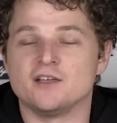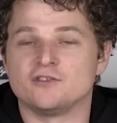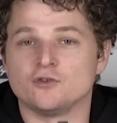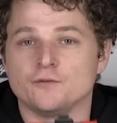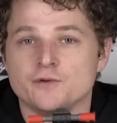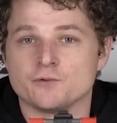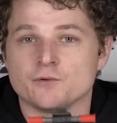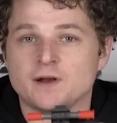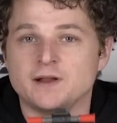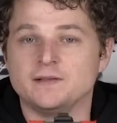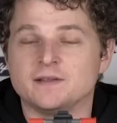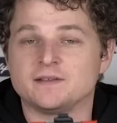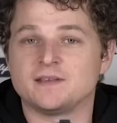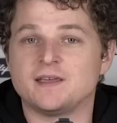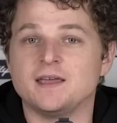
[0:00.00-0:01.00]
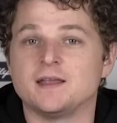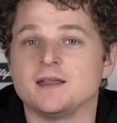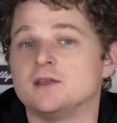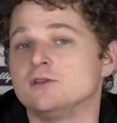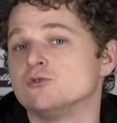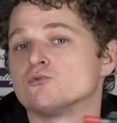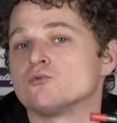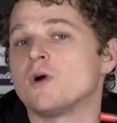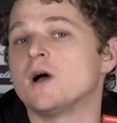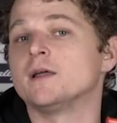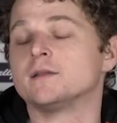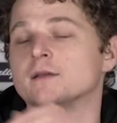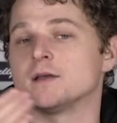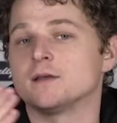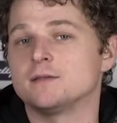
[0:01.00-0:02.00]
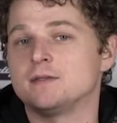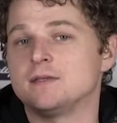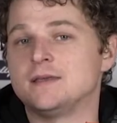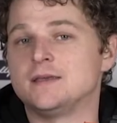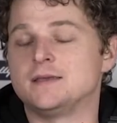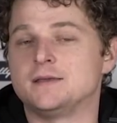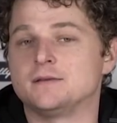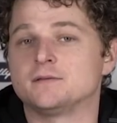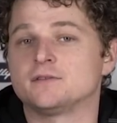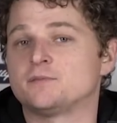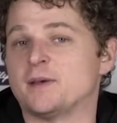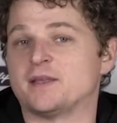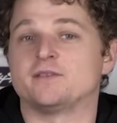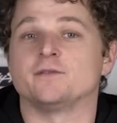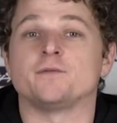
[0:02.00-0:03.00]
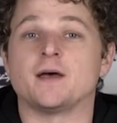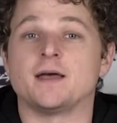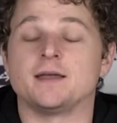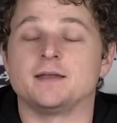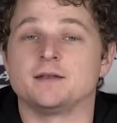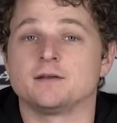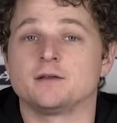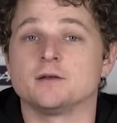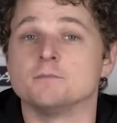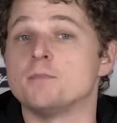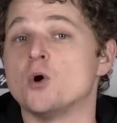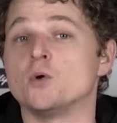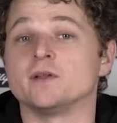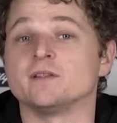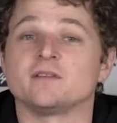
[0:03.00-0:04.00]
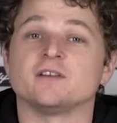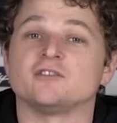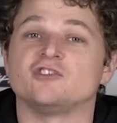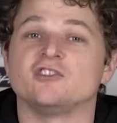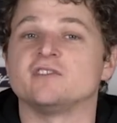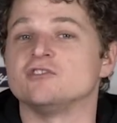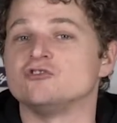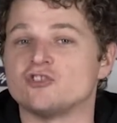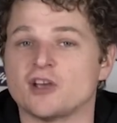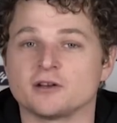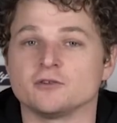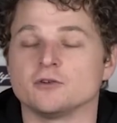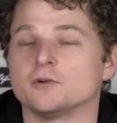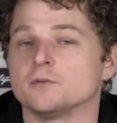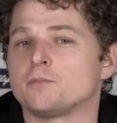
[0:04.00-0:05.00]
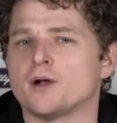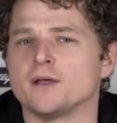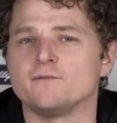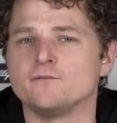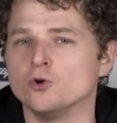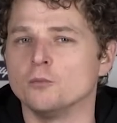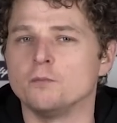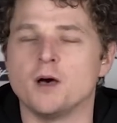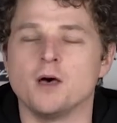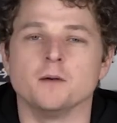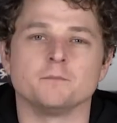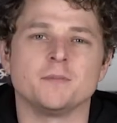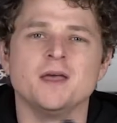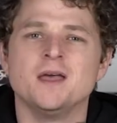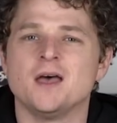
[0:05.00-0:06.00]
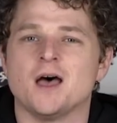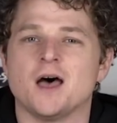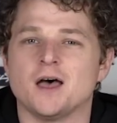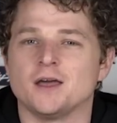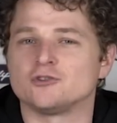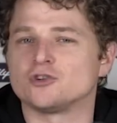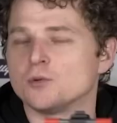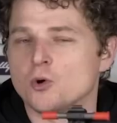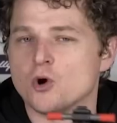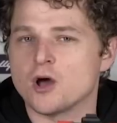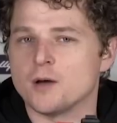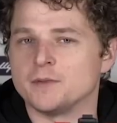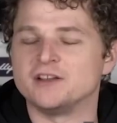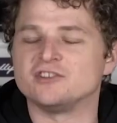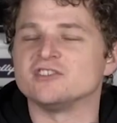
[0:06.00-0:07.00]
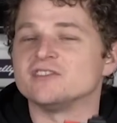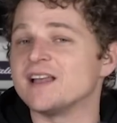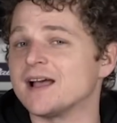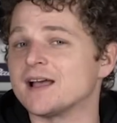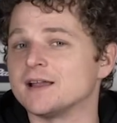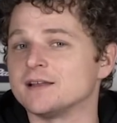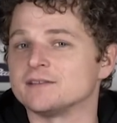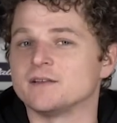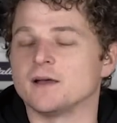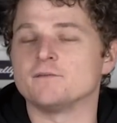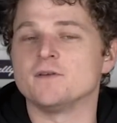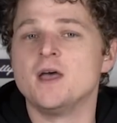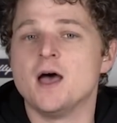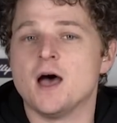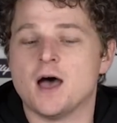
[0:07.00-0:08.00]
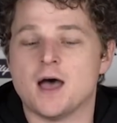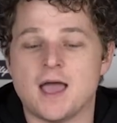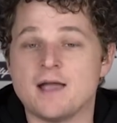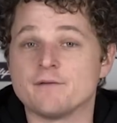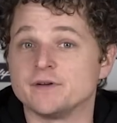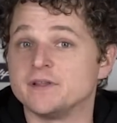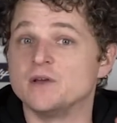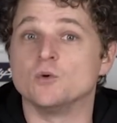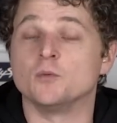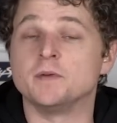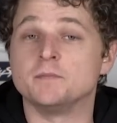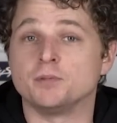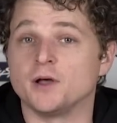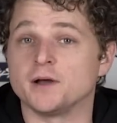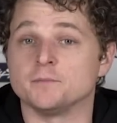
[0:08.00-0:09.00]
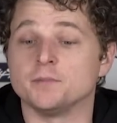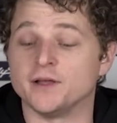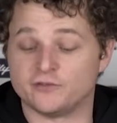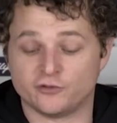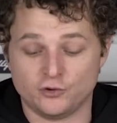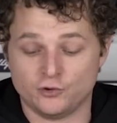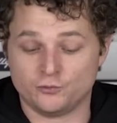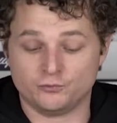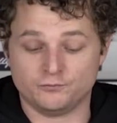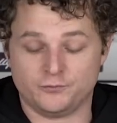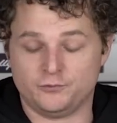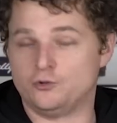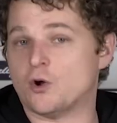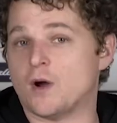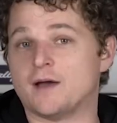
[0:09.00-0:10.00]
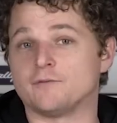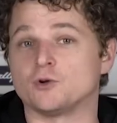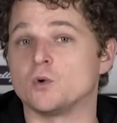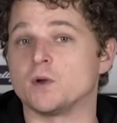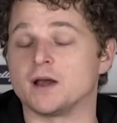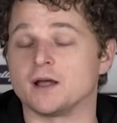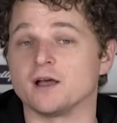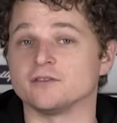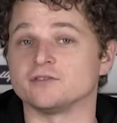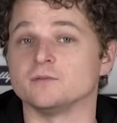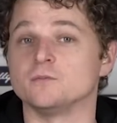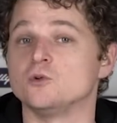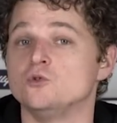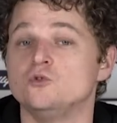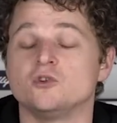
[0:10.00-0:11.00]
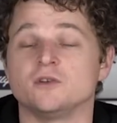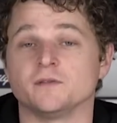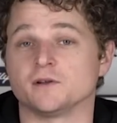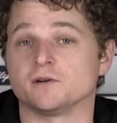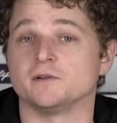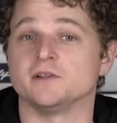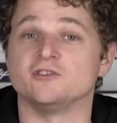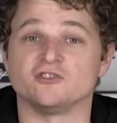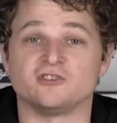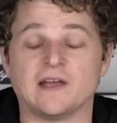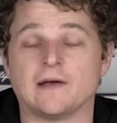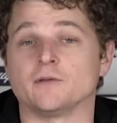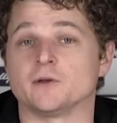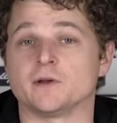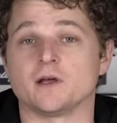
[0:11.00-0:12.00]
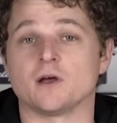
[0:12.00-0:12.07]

So if you're running this kit and you run the specified components such as injector, probably fuel pump, turbo combinations, that kind of stuff, everything will be plug and play. So you don't have to go get a custom tune, you can literally just download